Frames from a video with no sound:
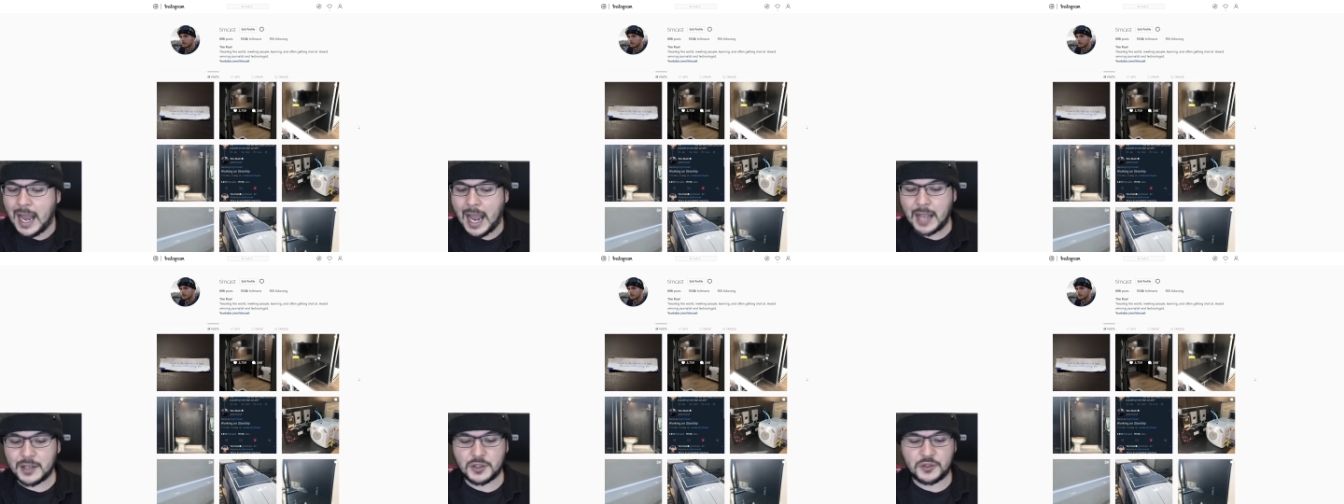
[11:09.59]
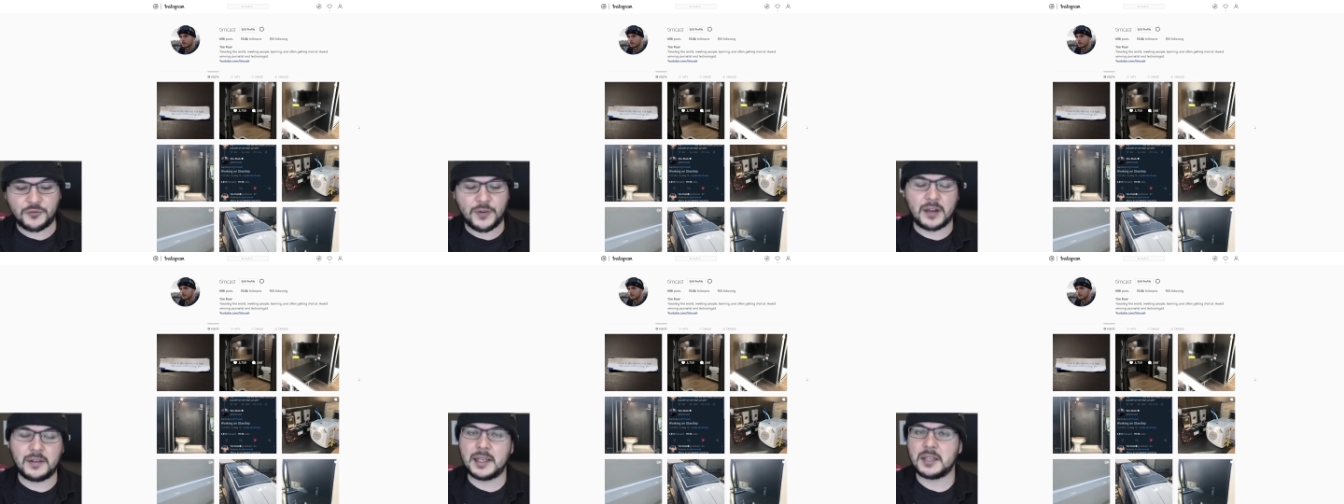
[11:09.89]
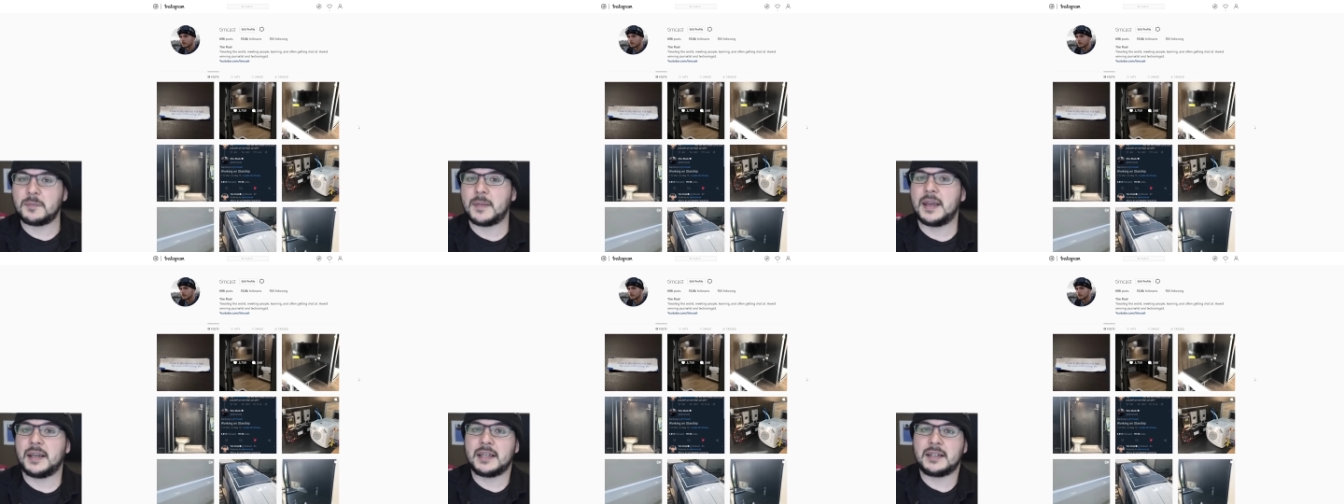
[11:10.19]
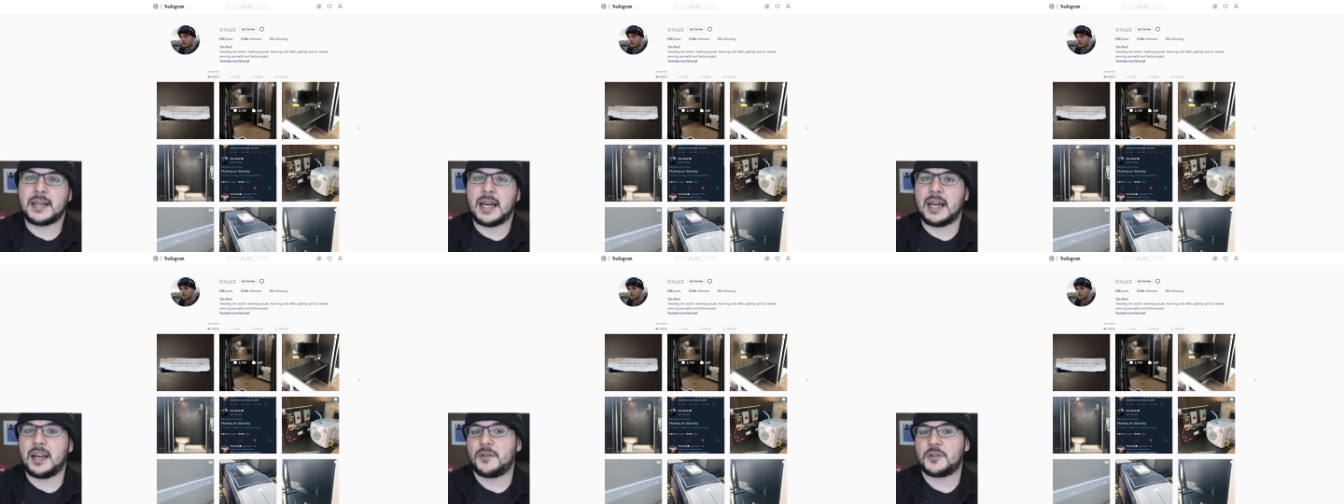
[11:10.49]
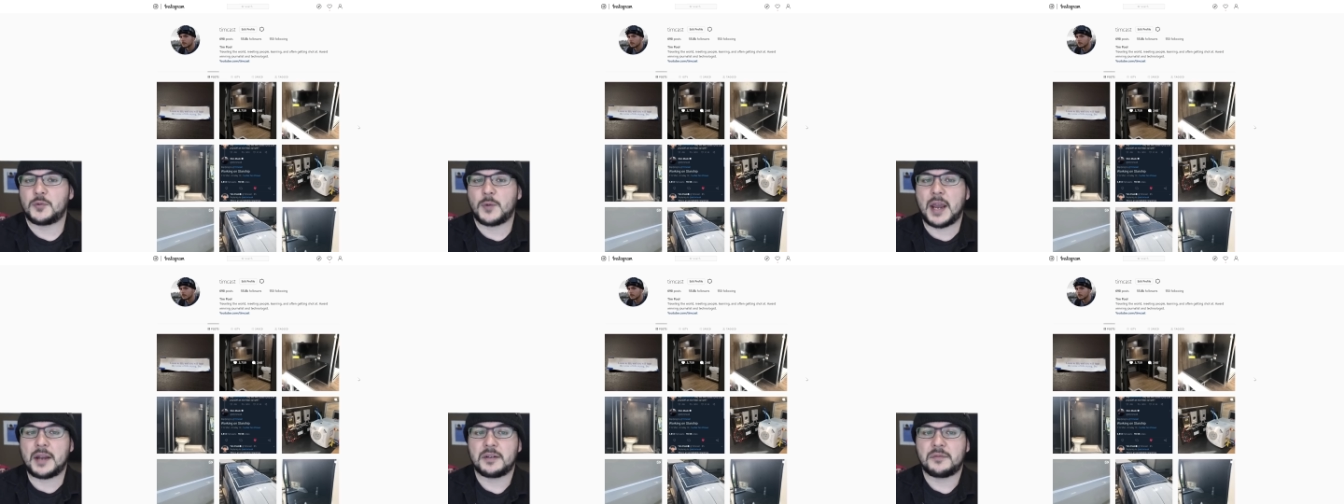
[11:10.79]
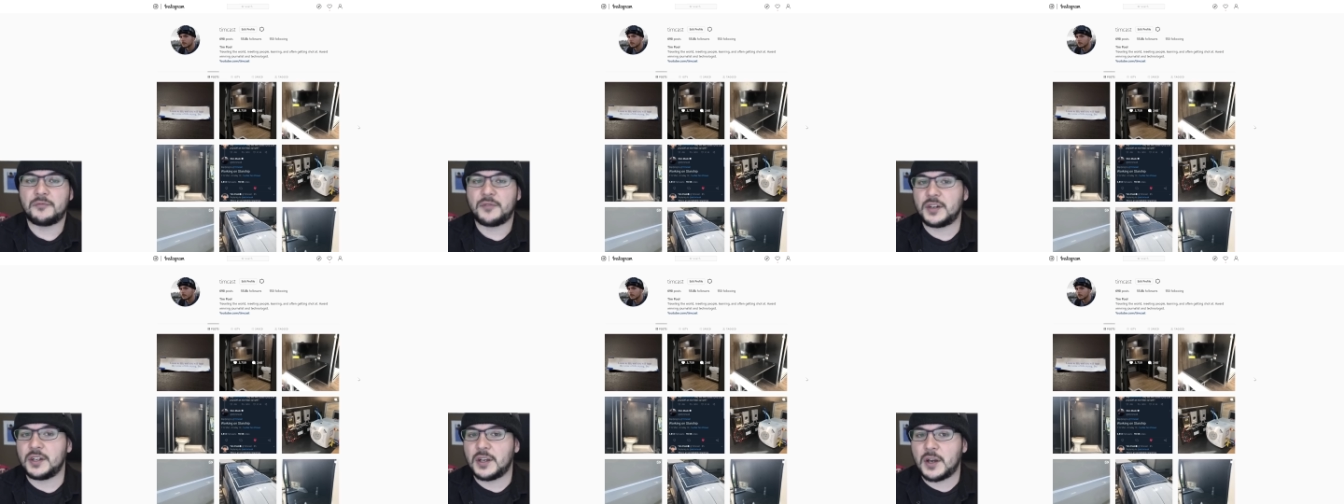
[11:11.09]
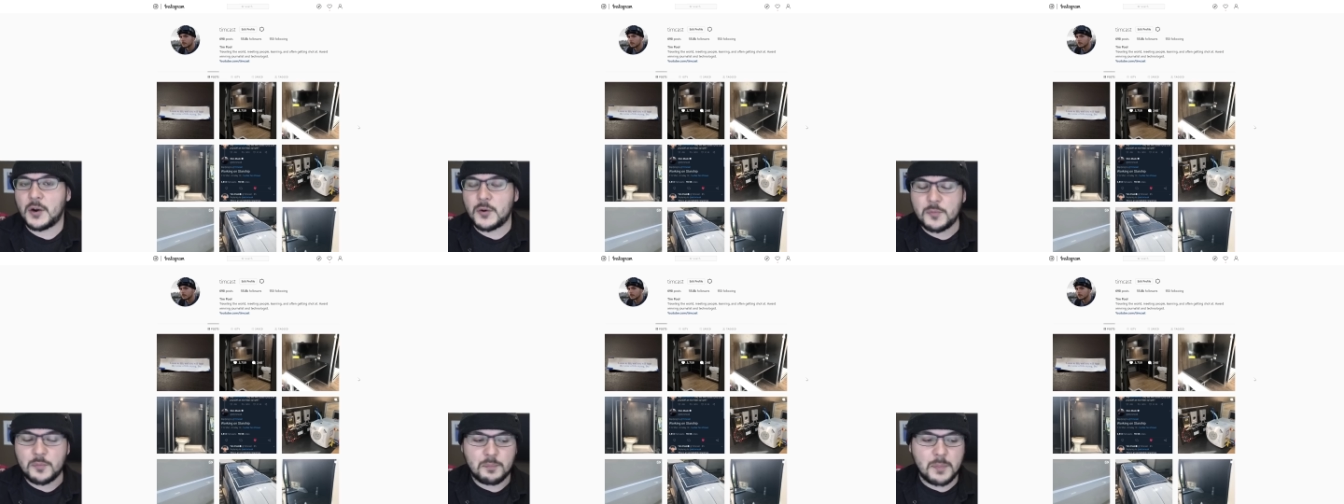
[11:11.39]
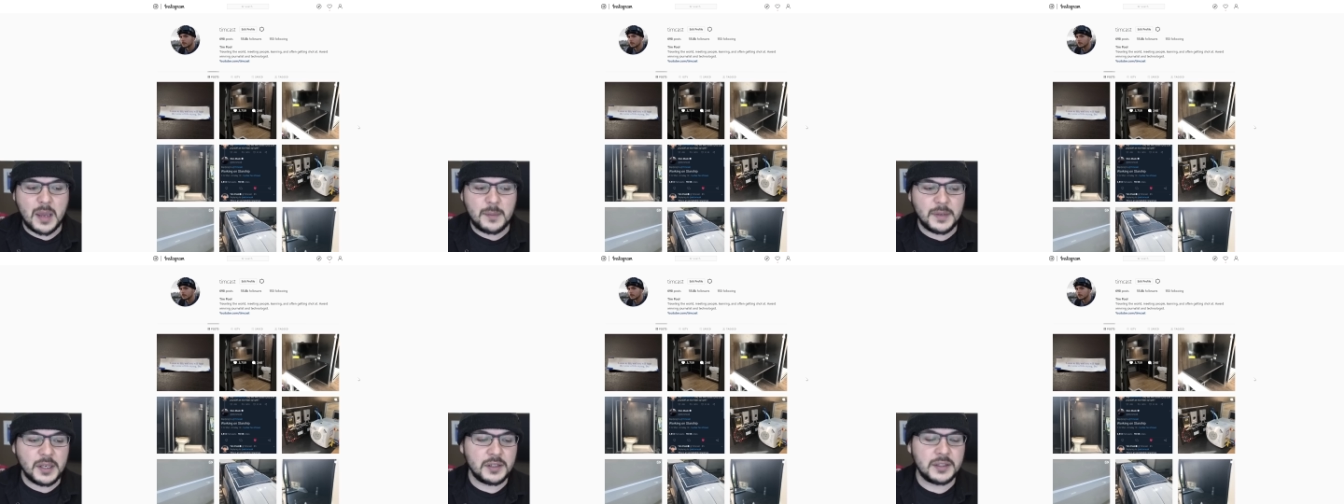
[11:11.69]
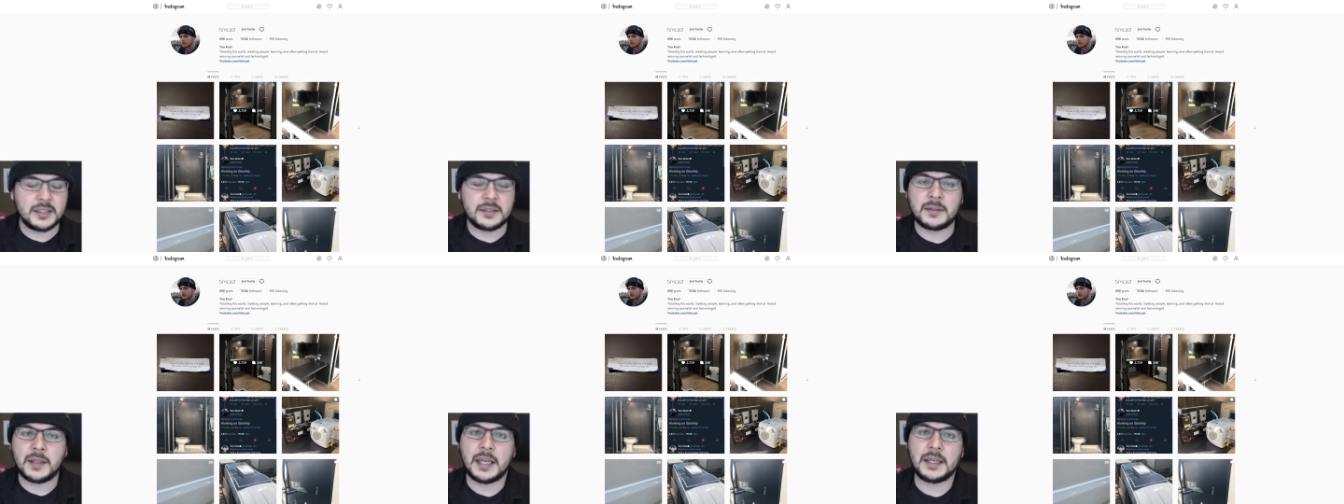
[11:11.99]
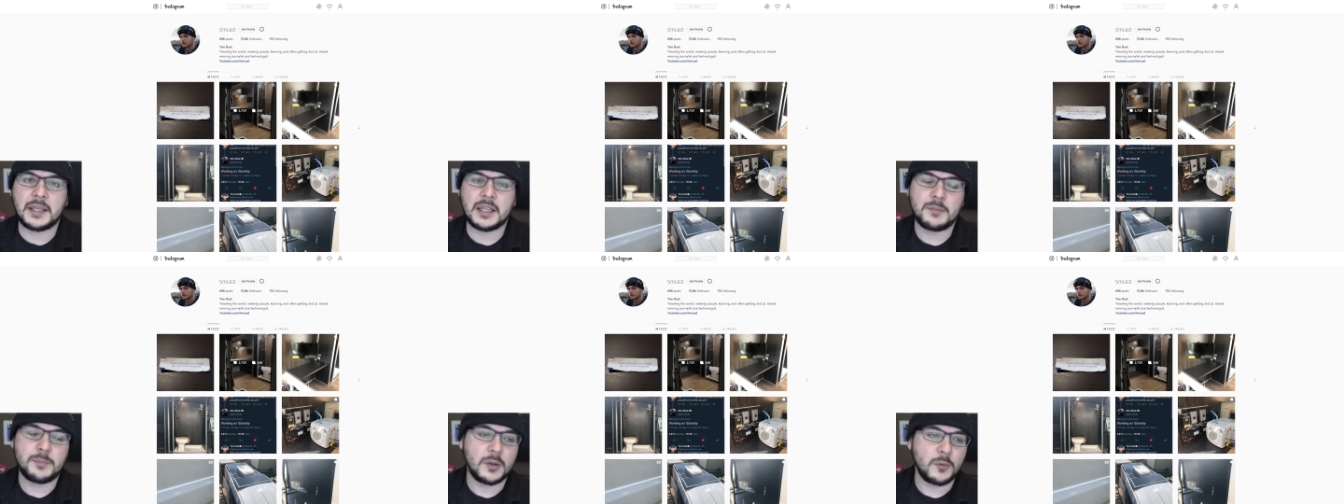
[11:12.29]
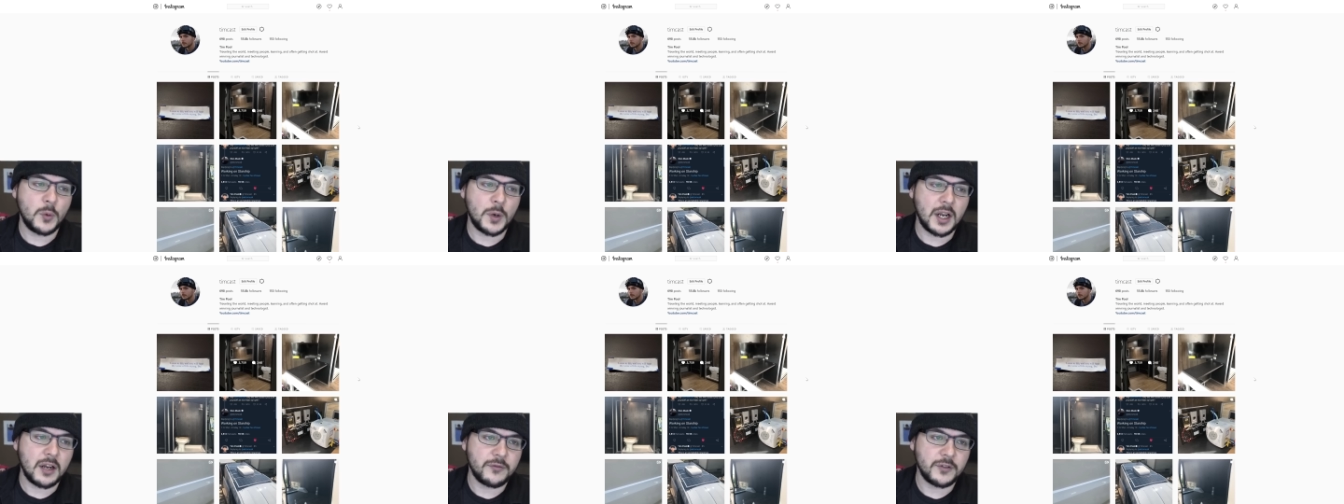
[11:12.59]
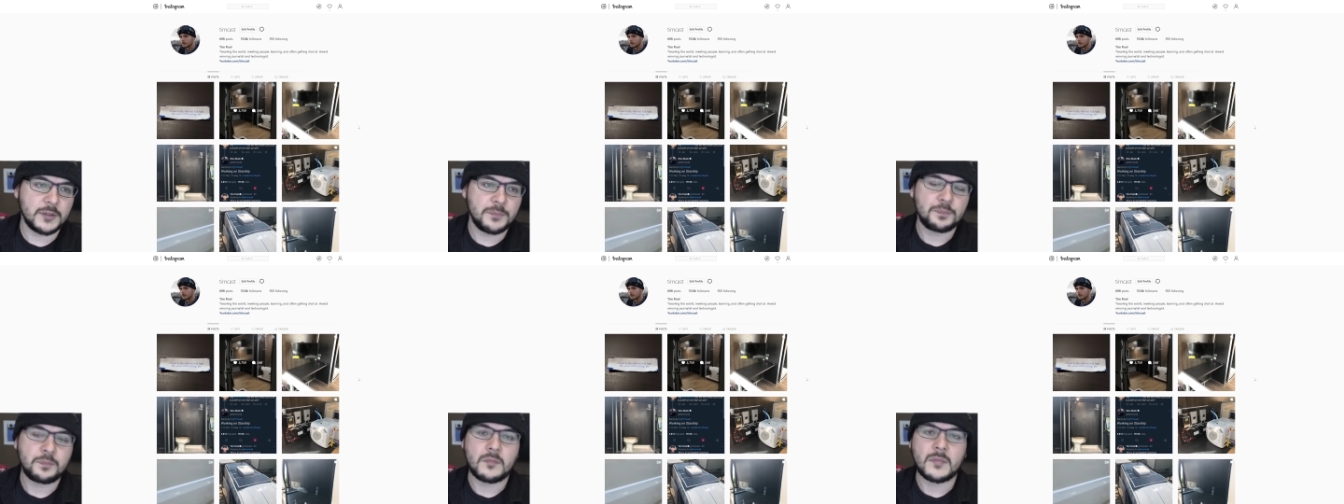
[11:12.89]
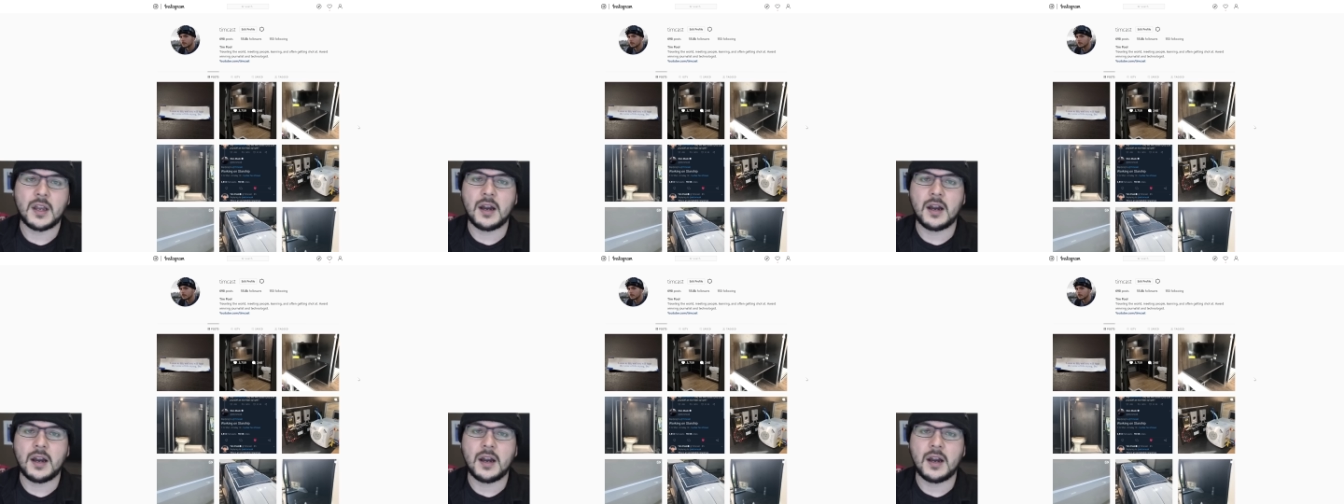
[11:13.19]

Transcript: I just felt like making kind of this random video. Maybe you didn't like it, but whatever.